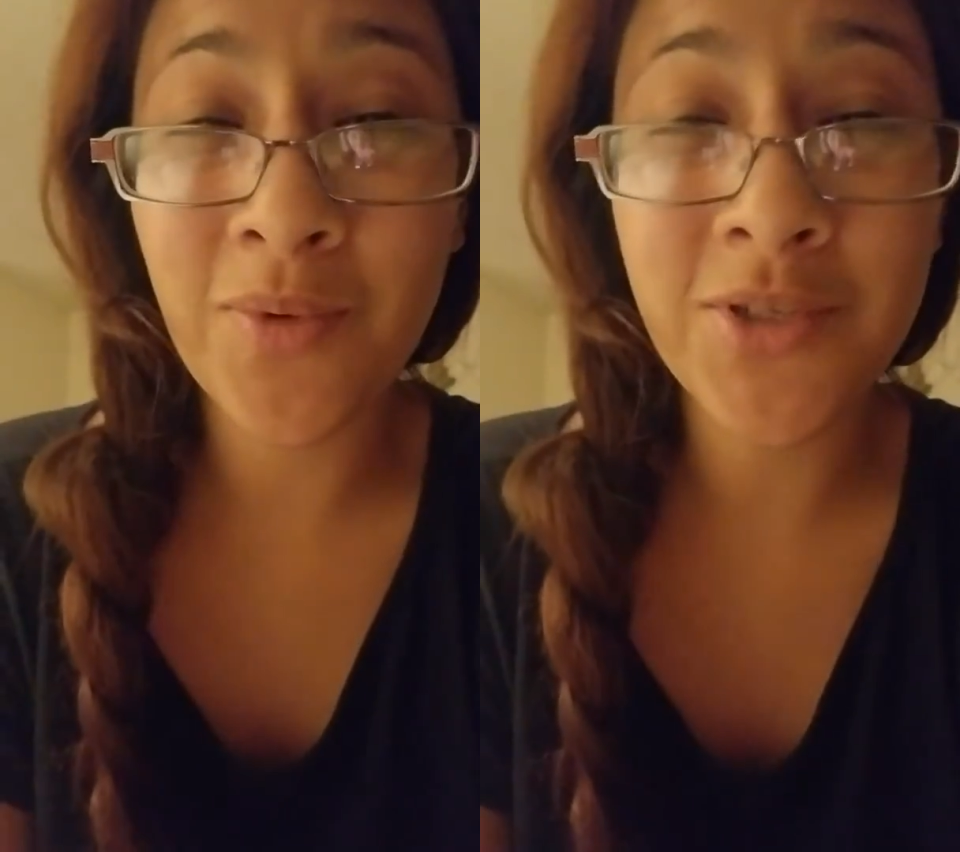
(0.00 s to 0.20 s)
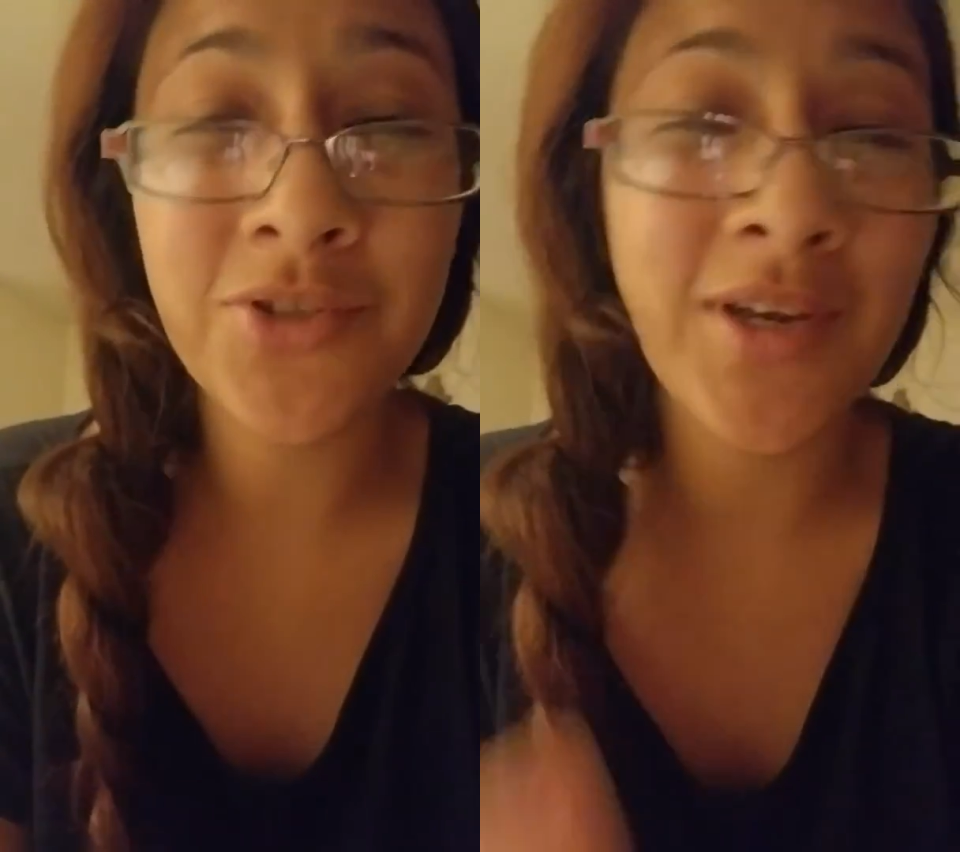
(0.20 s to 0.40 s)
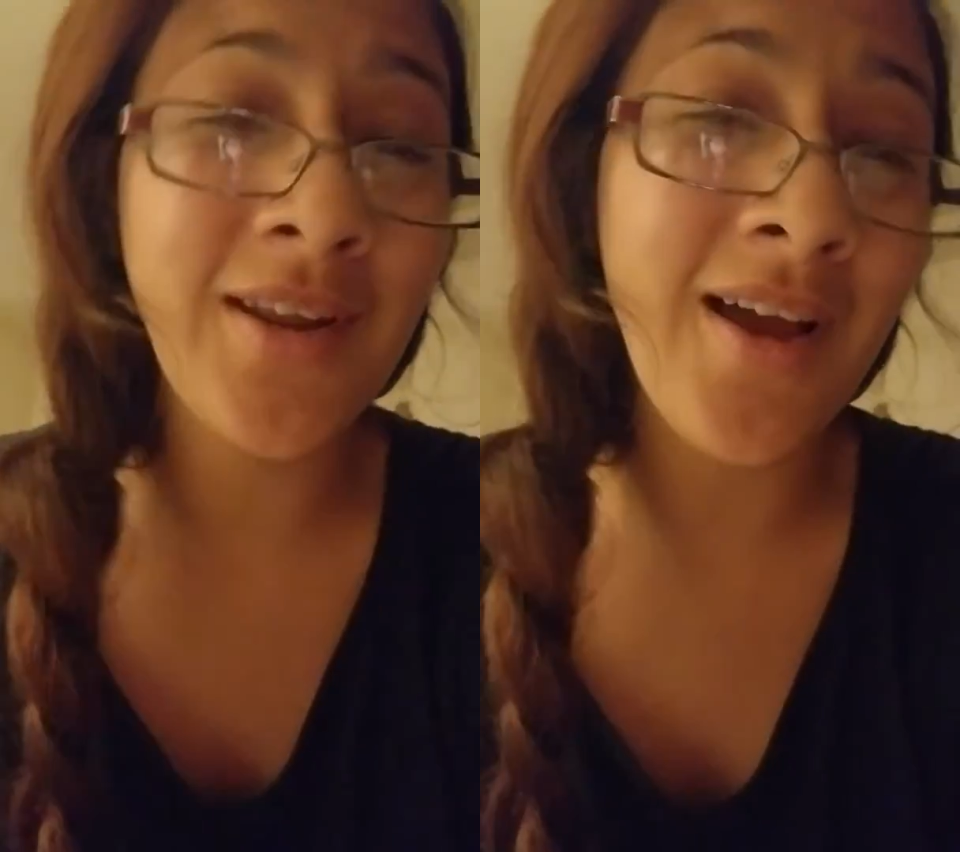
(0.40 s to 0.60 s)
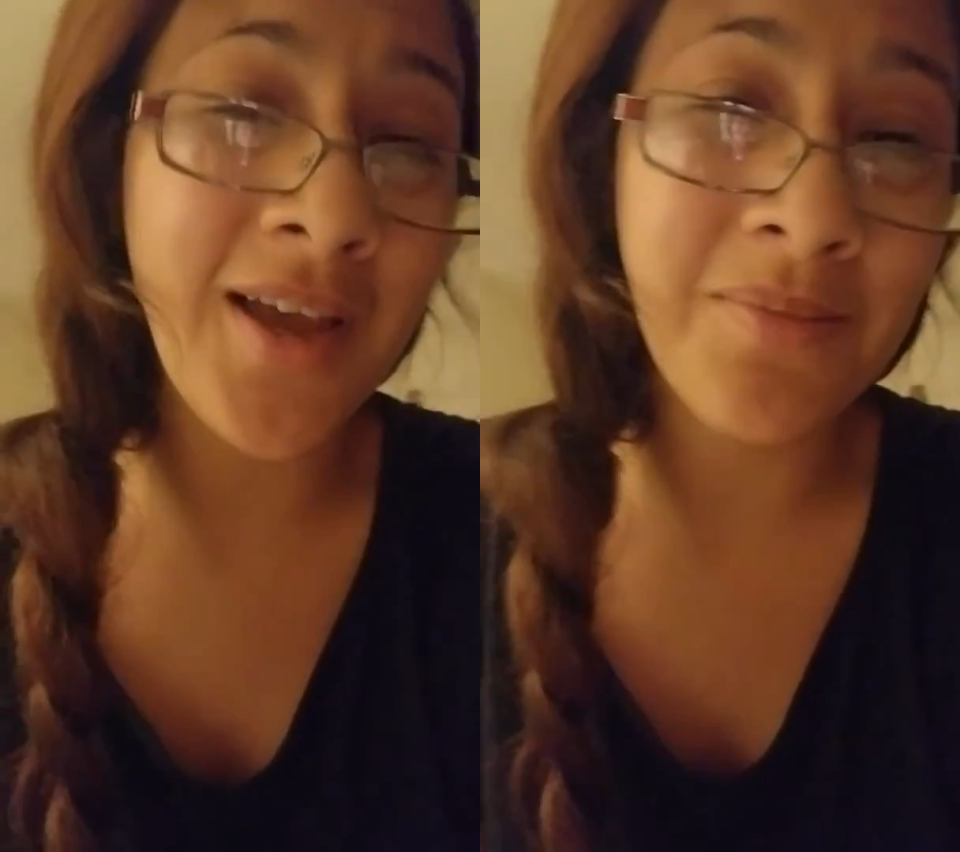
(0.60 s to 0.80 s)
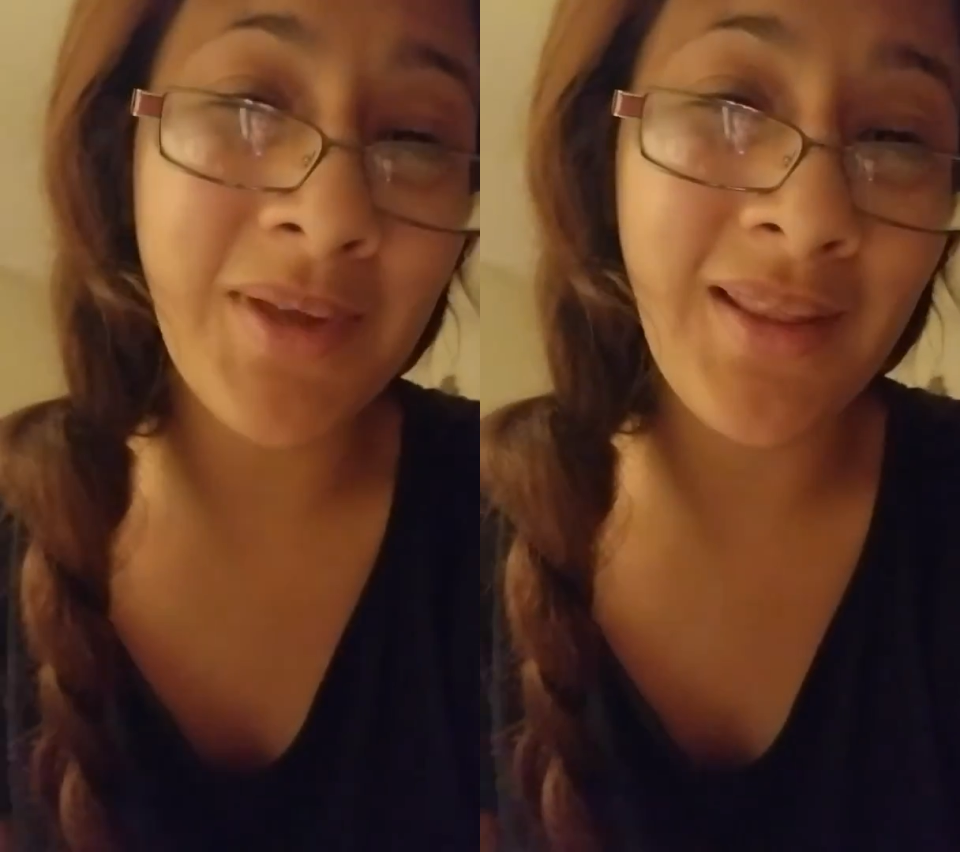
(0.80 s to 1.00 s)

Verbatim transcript: always trying to hide my